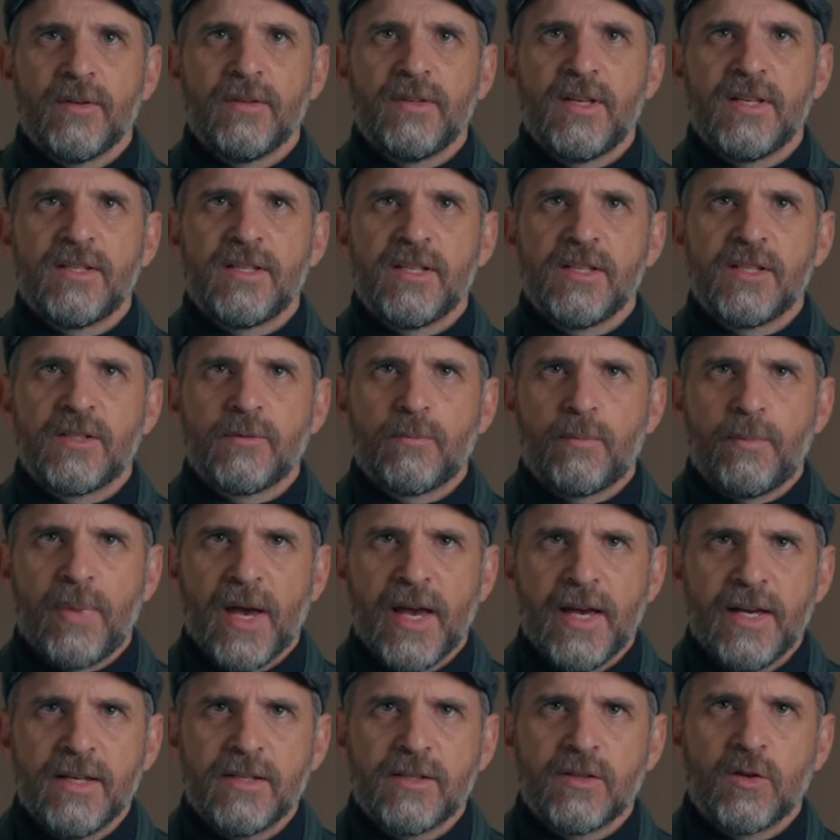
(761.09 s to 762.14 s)
This is
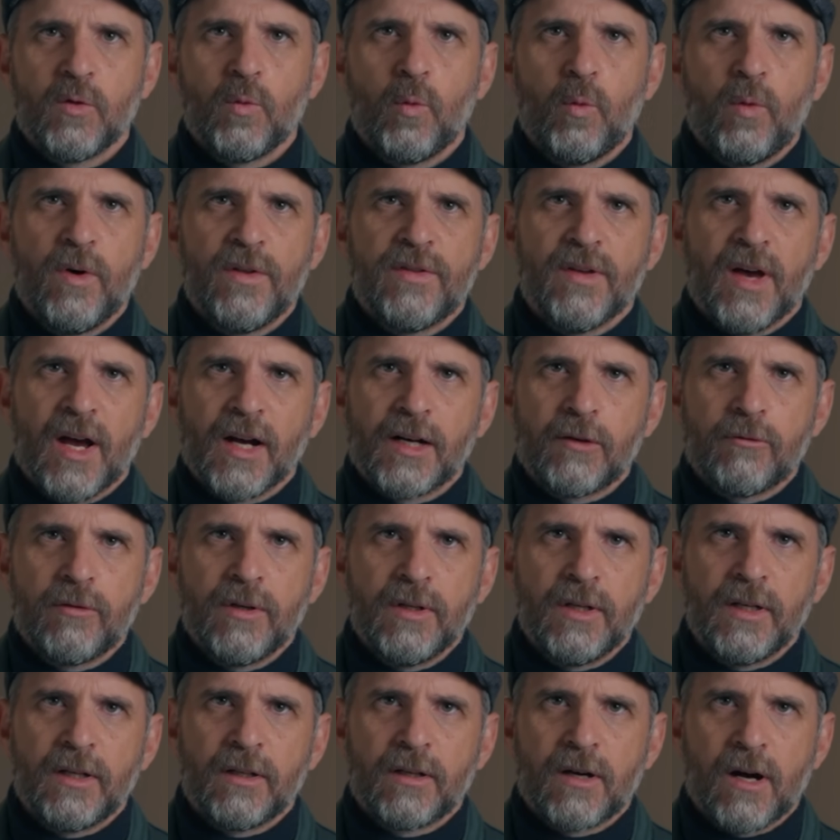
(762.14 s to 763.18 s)
paste with
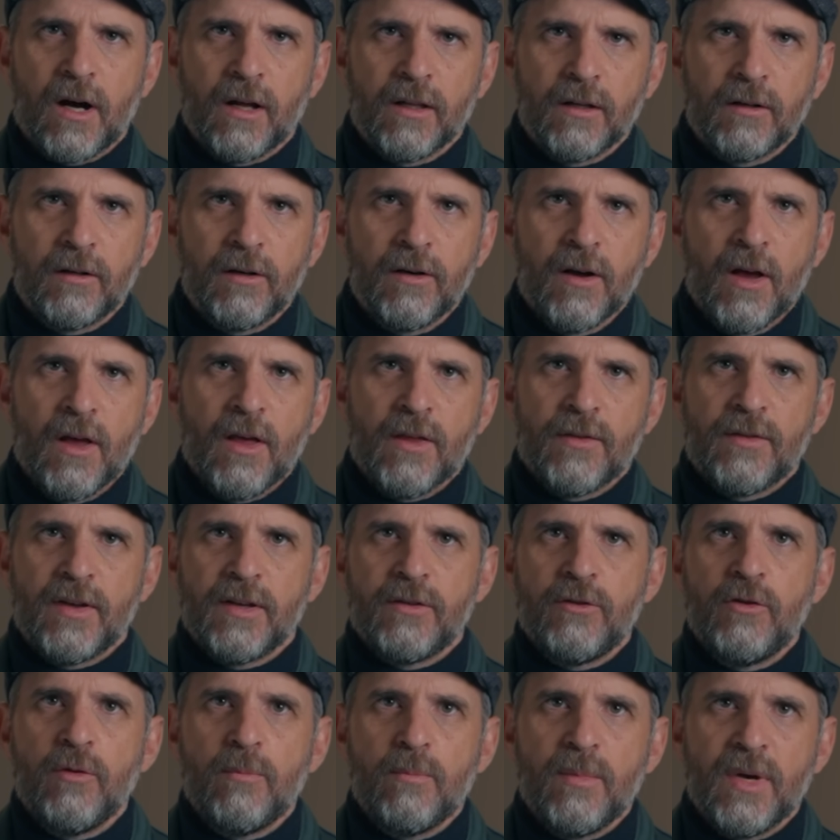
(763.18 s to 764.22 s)
acrylic color
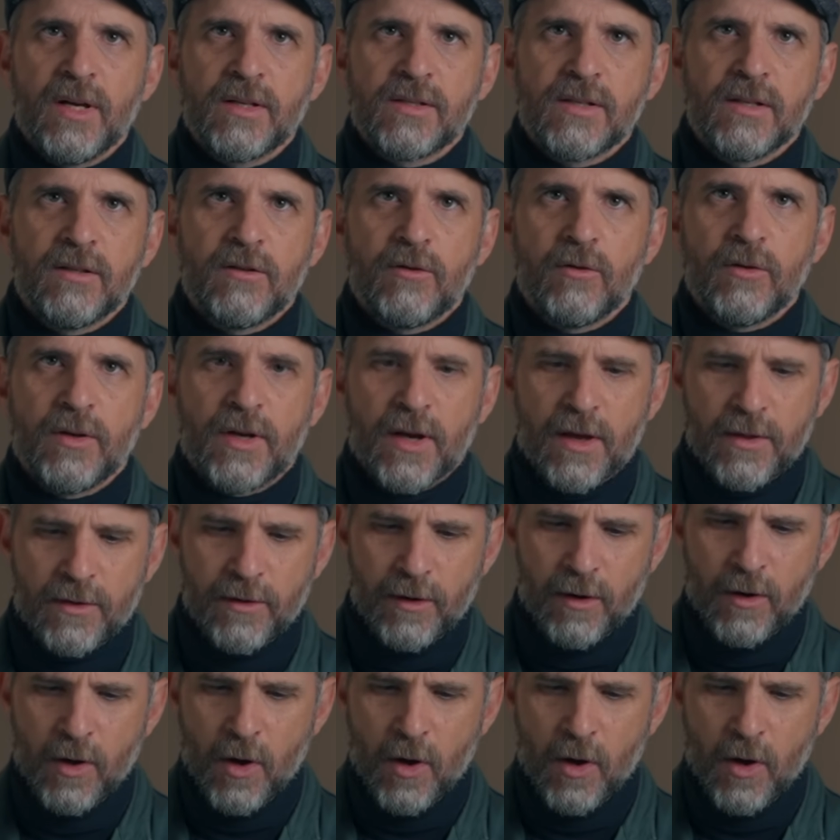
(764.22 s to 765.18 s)
that you mix it together,